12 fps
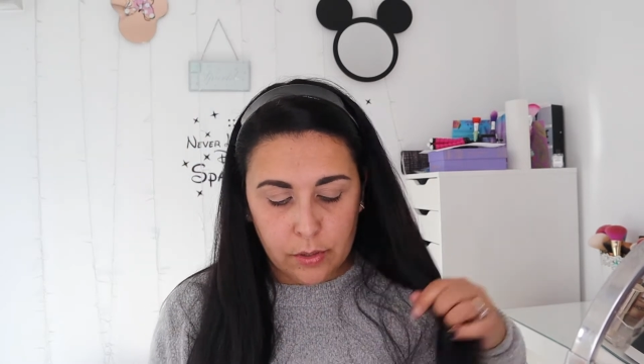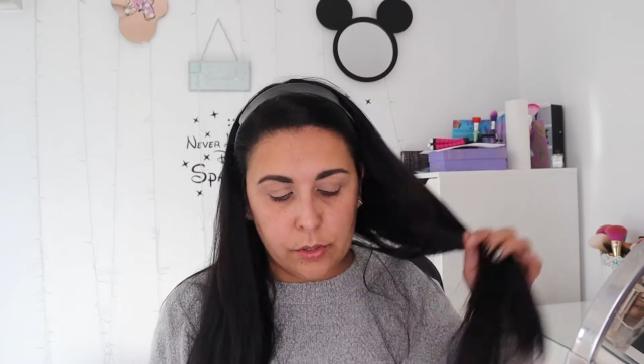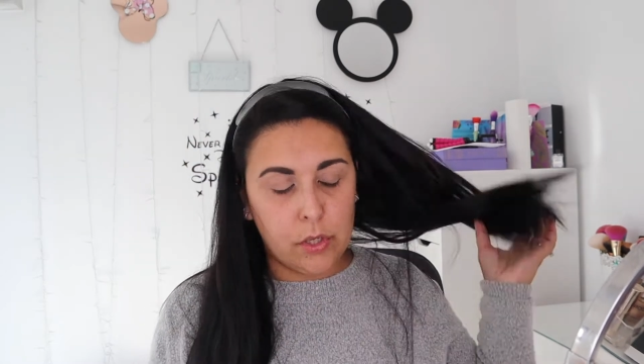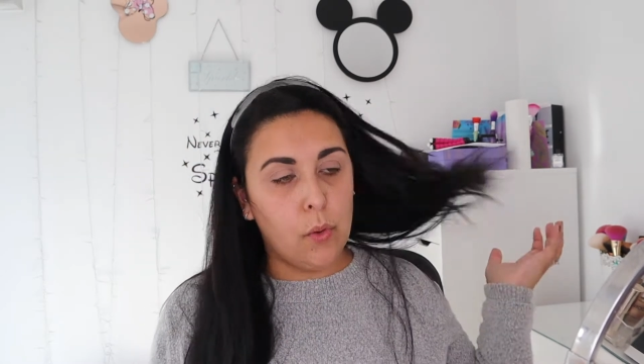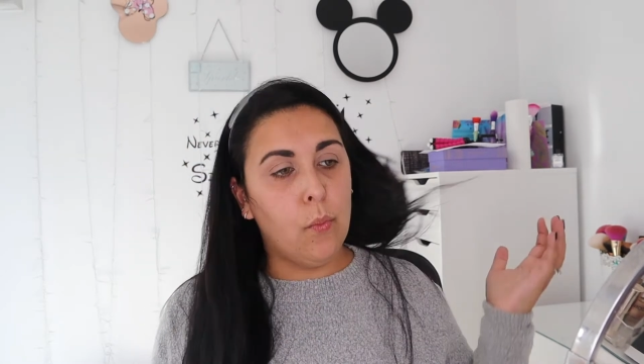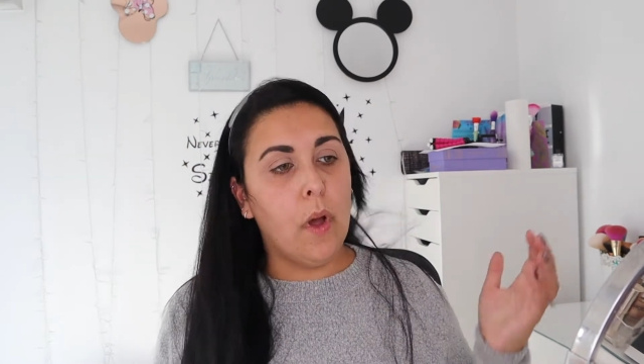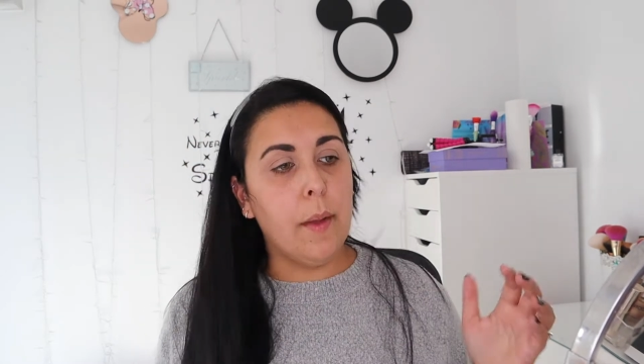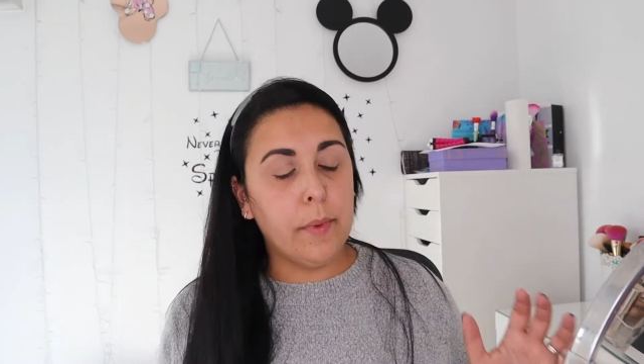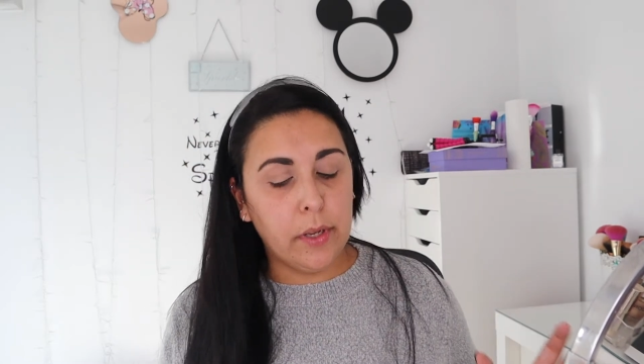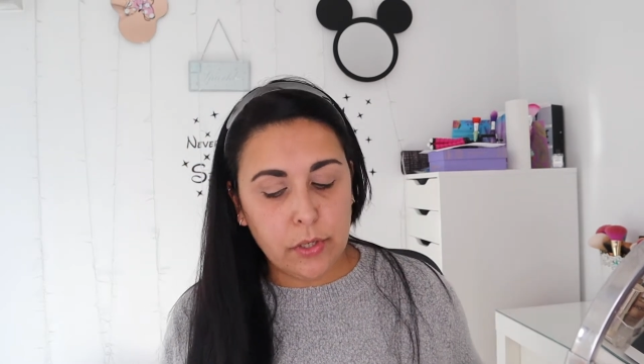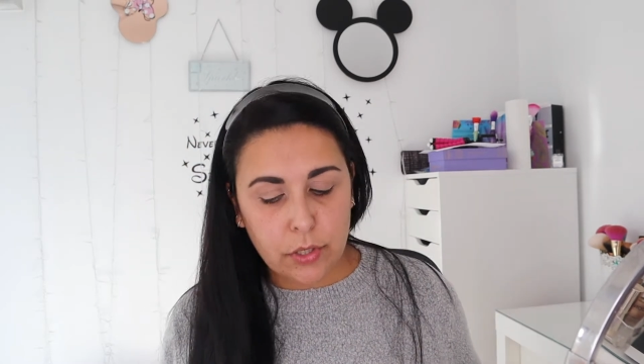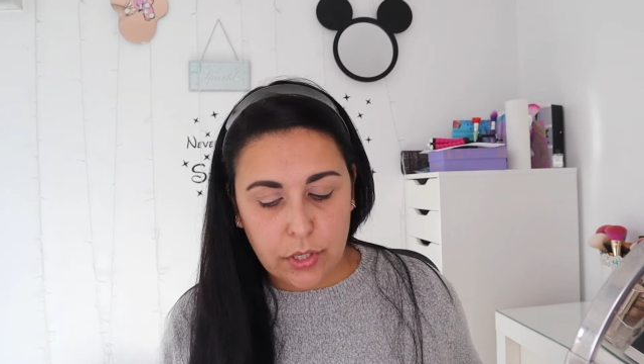So what I'm
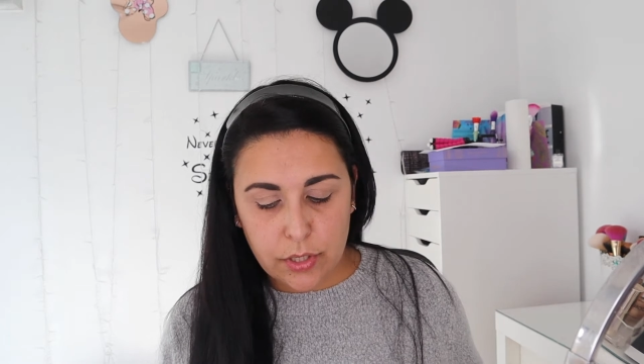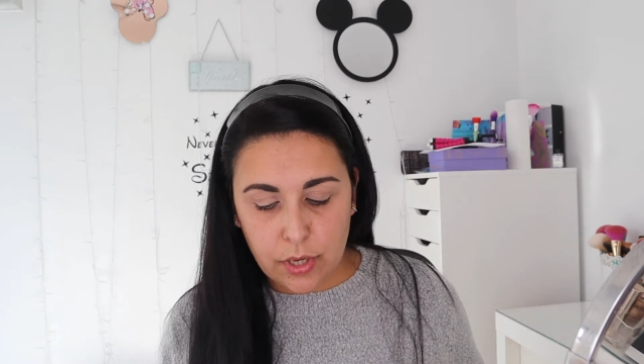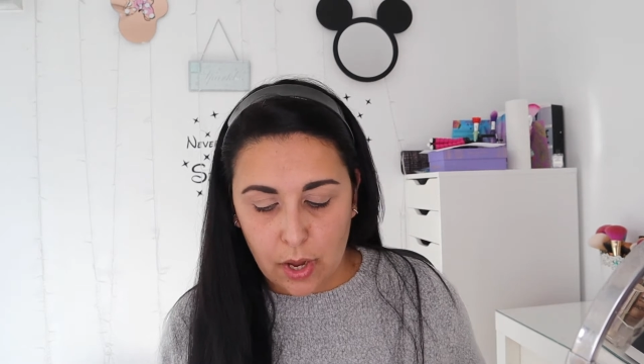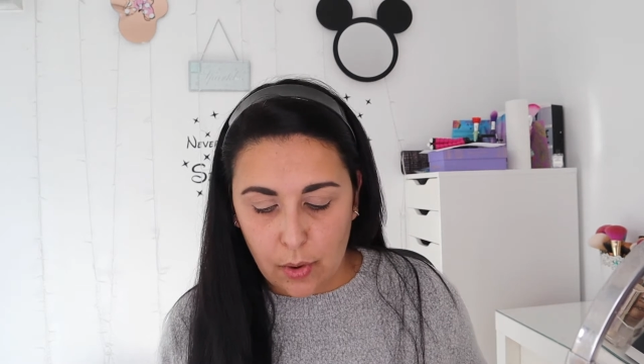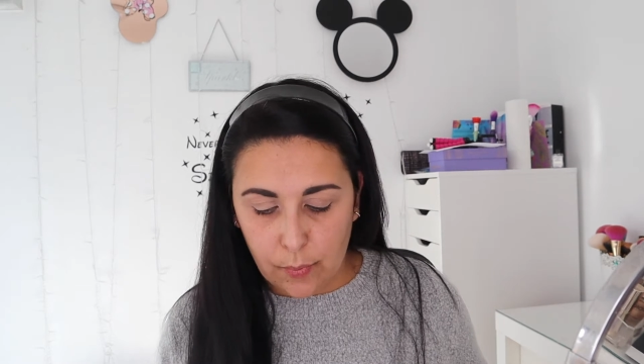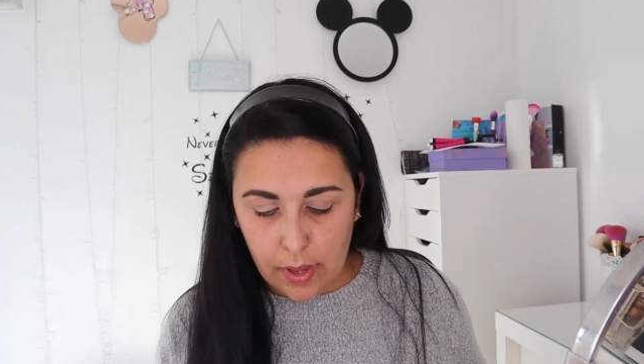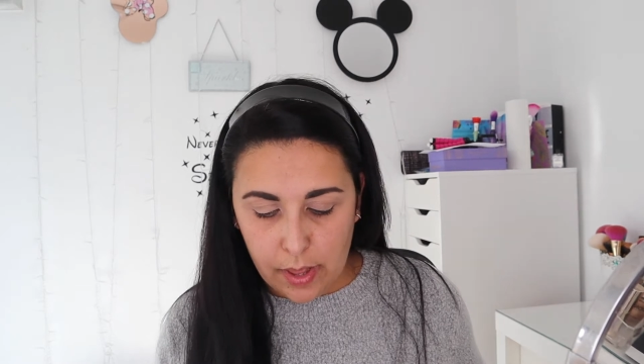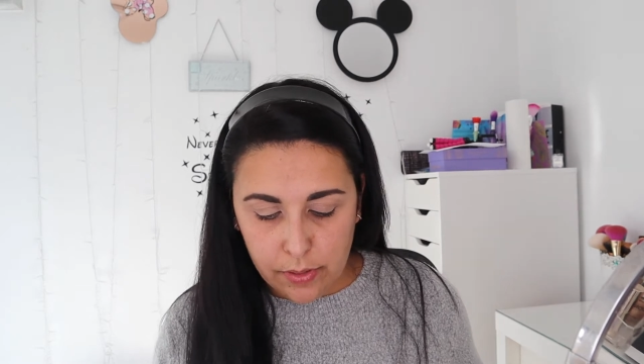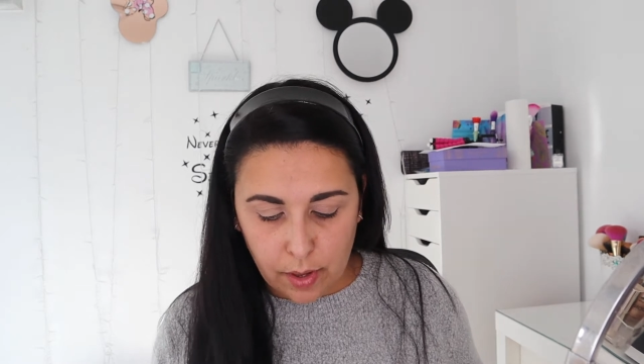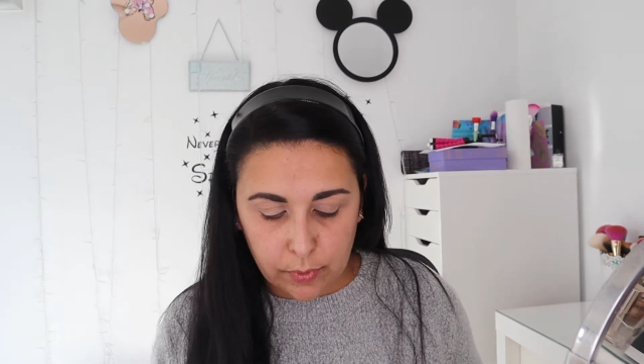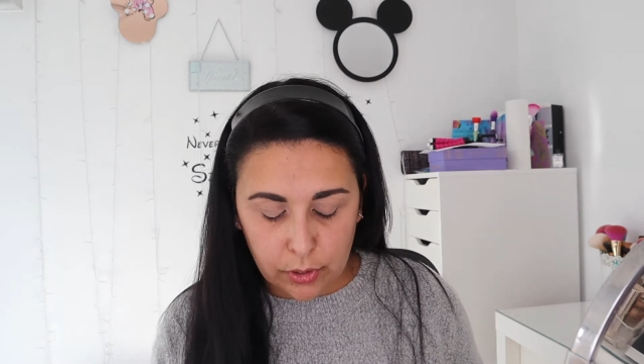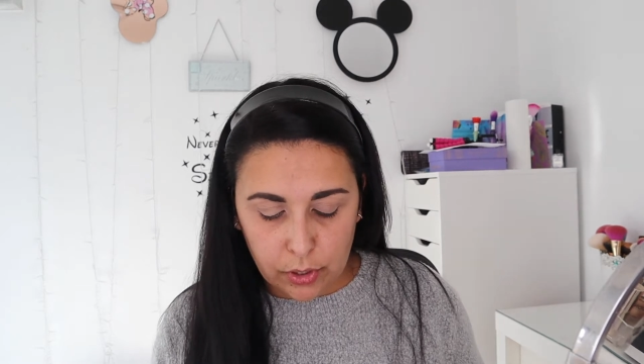going to do to start with,
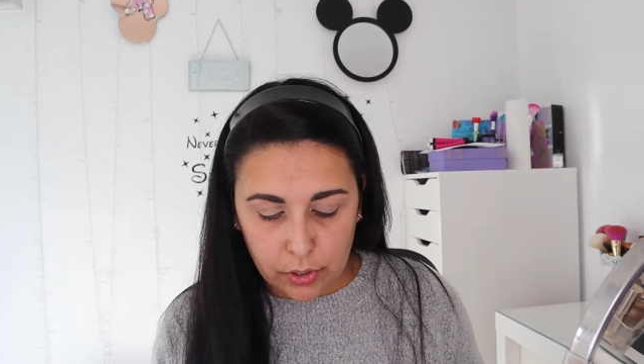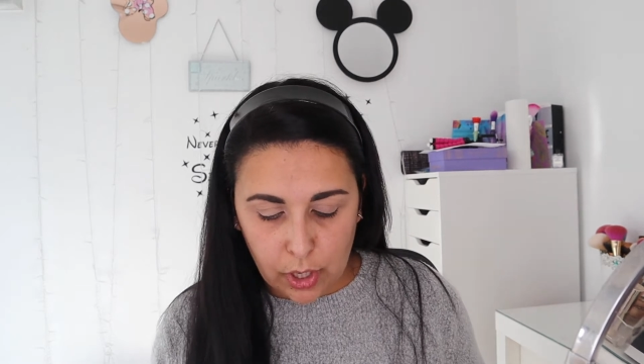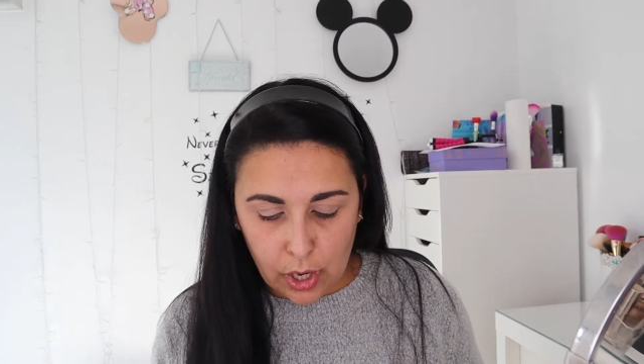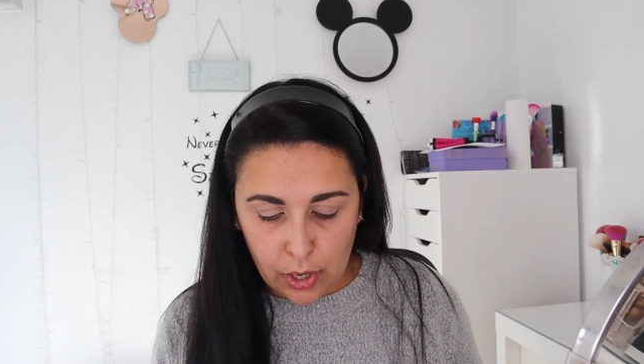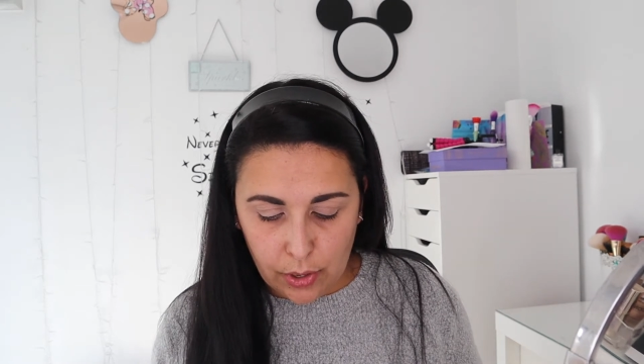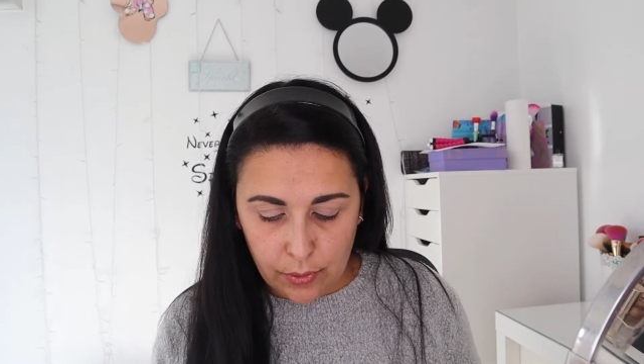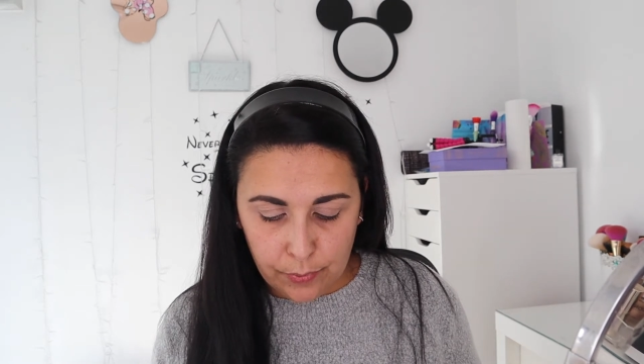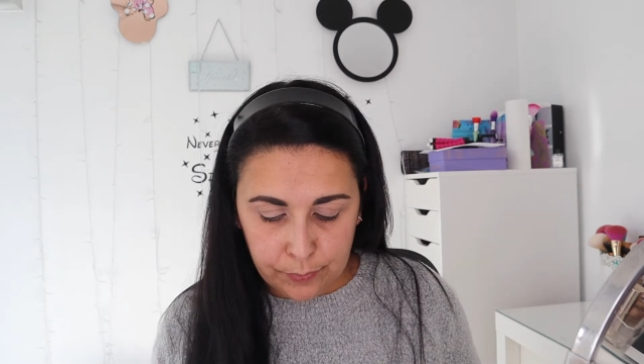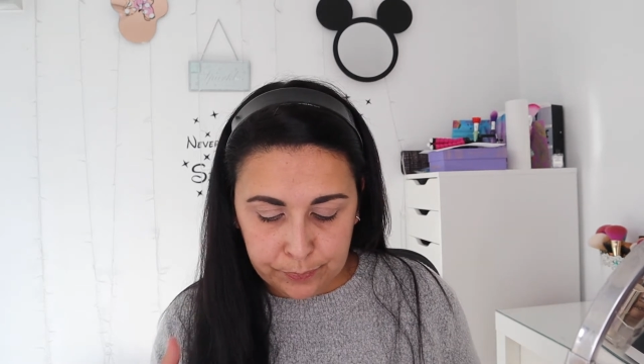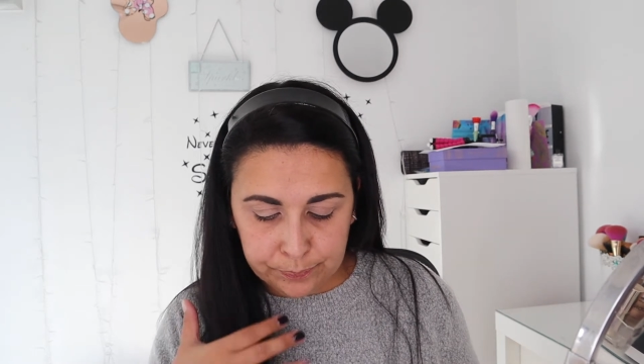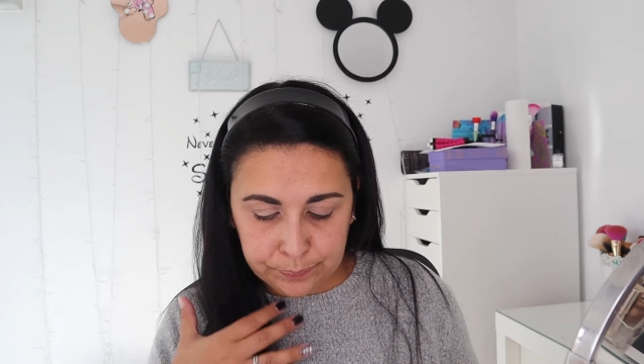I'm going to go,